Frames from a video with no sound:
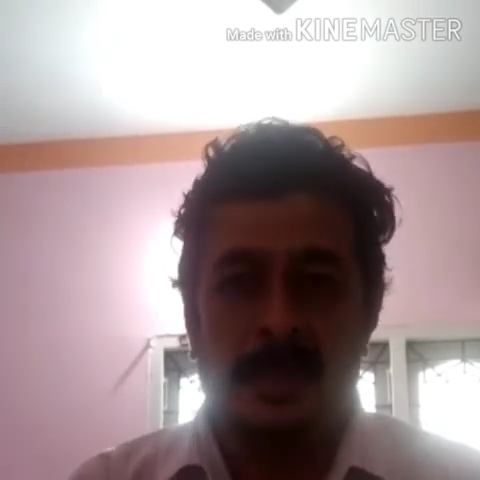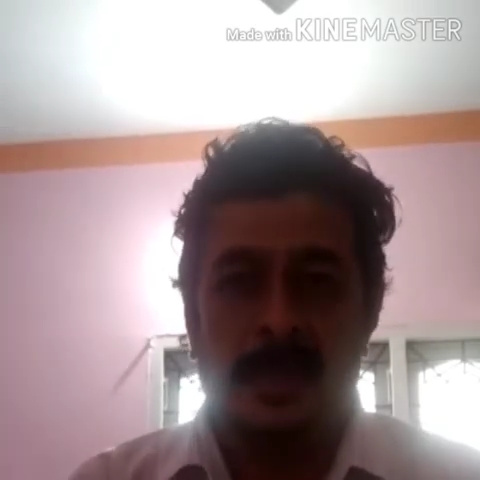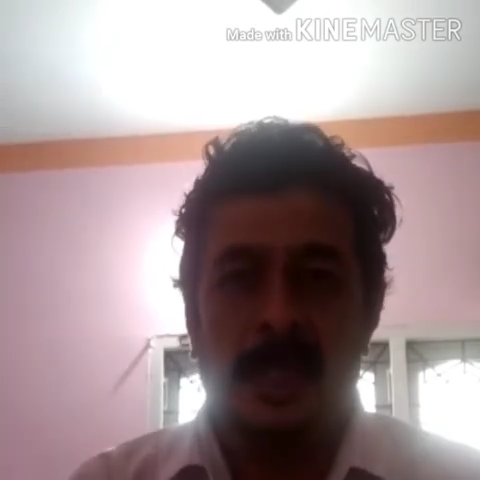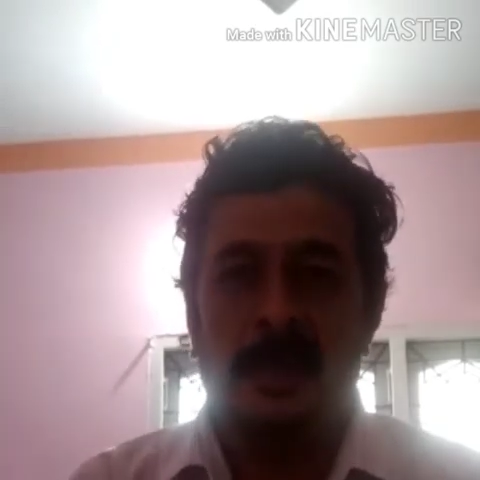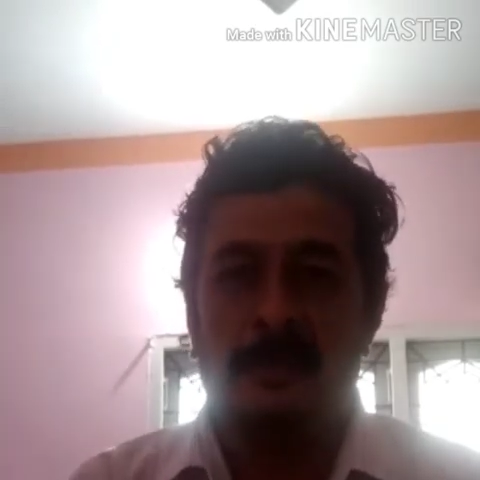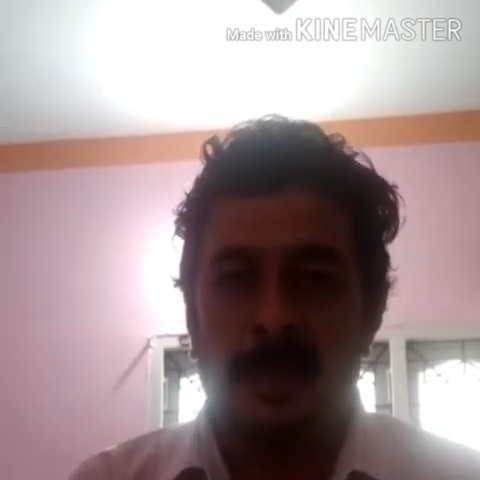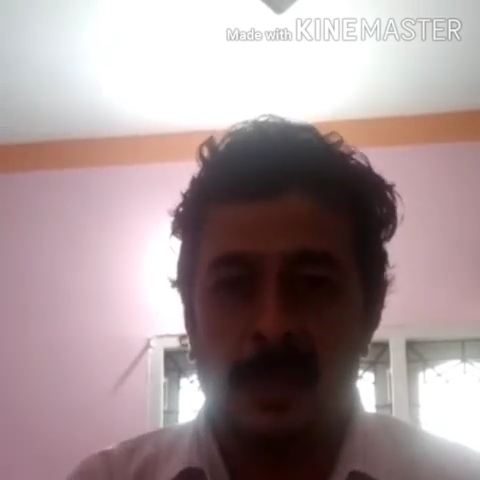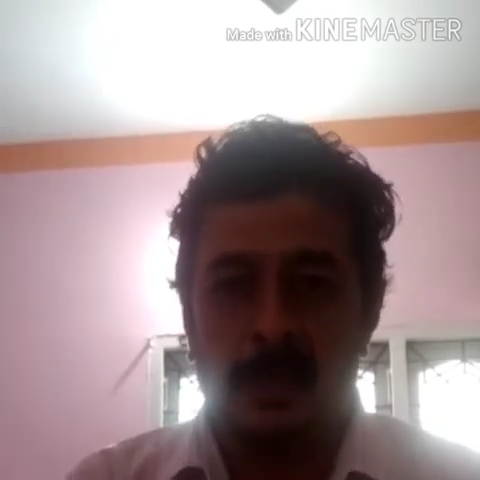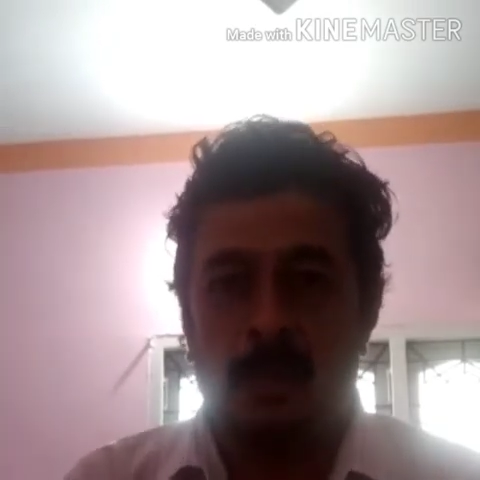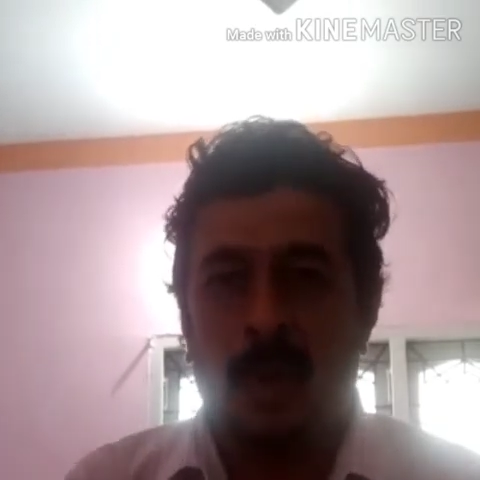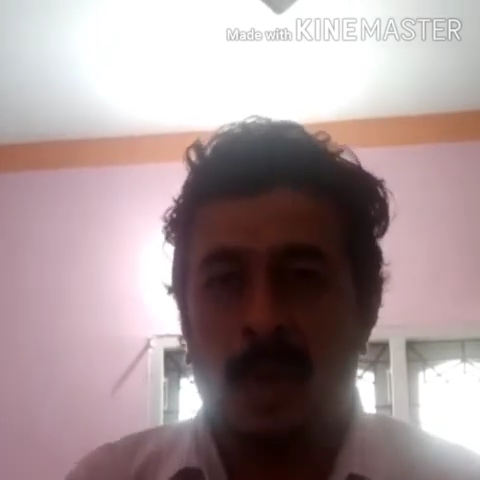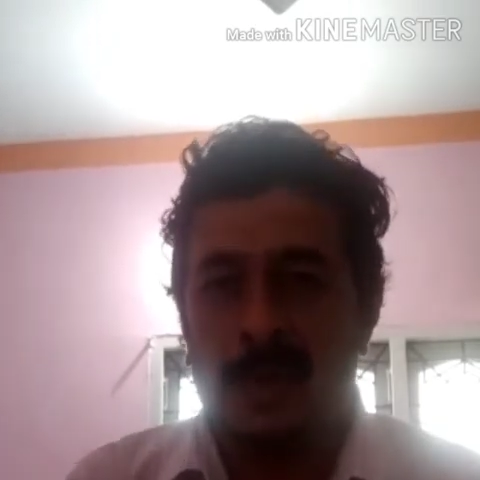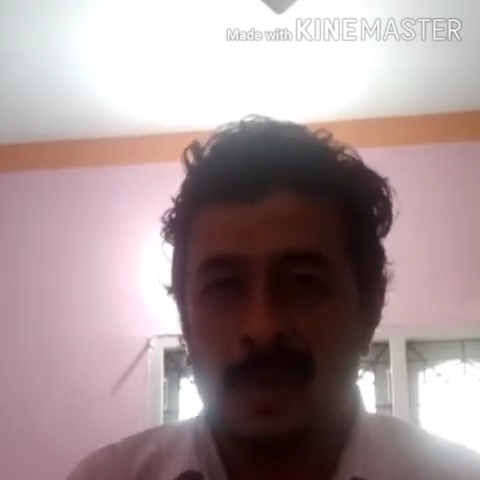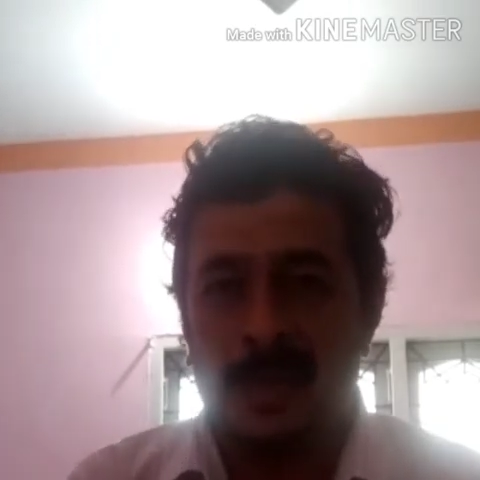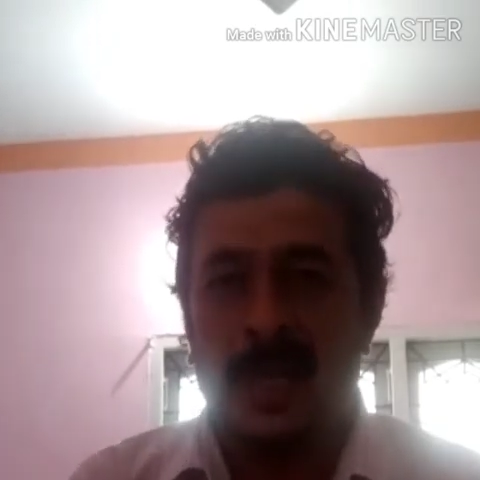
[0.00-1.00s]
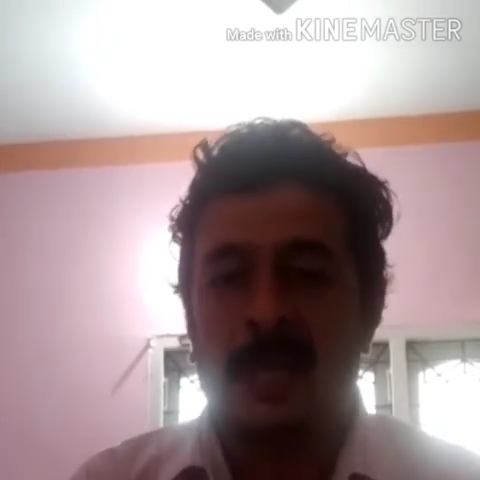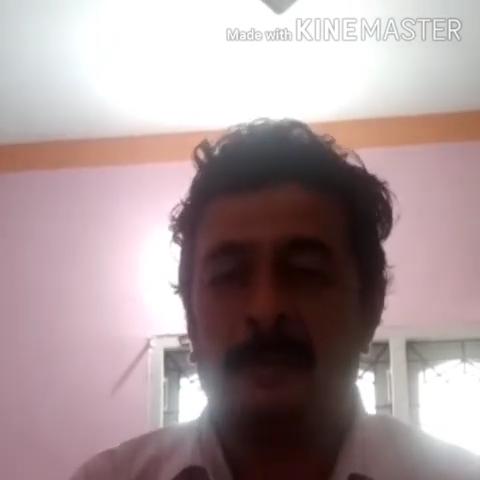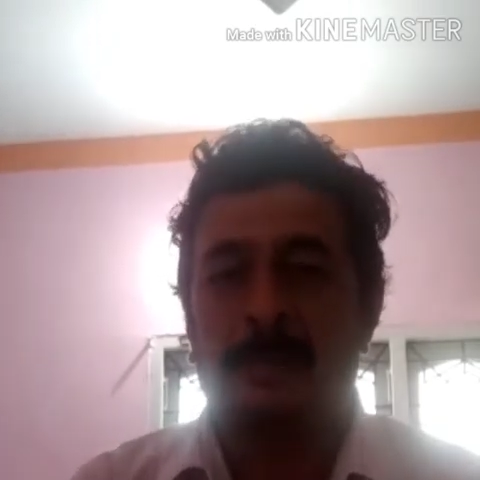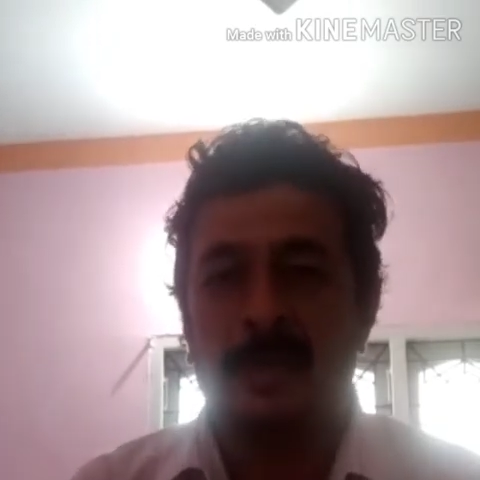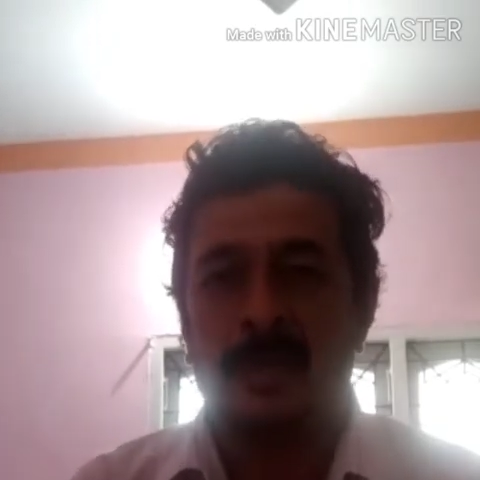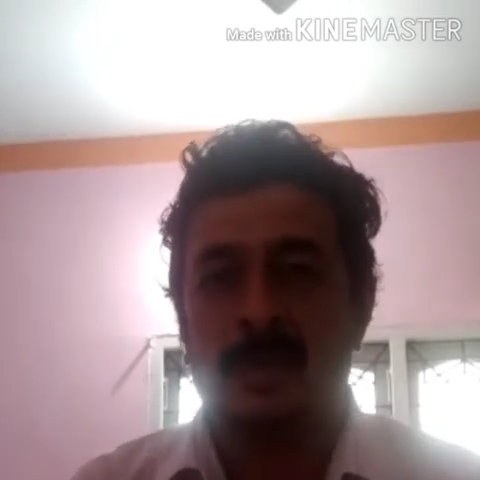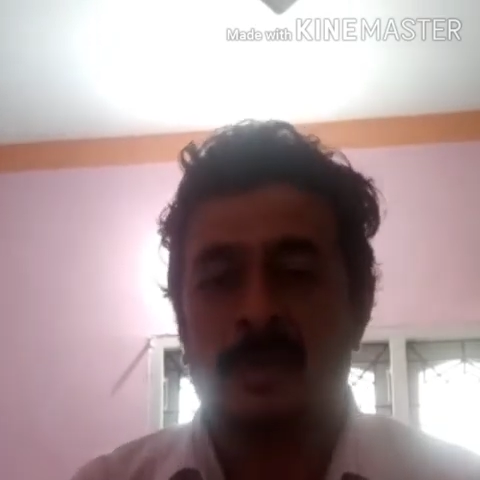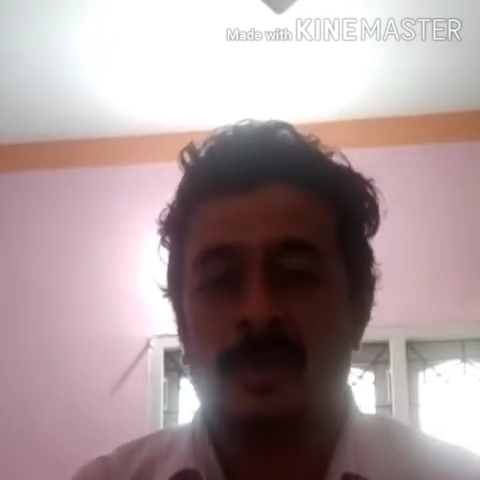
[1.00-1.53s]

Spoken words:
in which water can be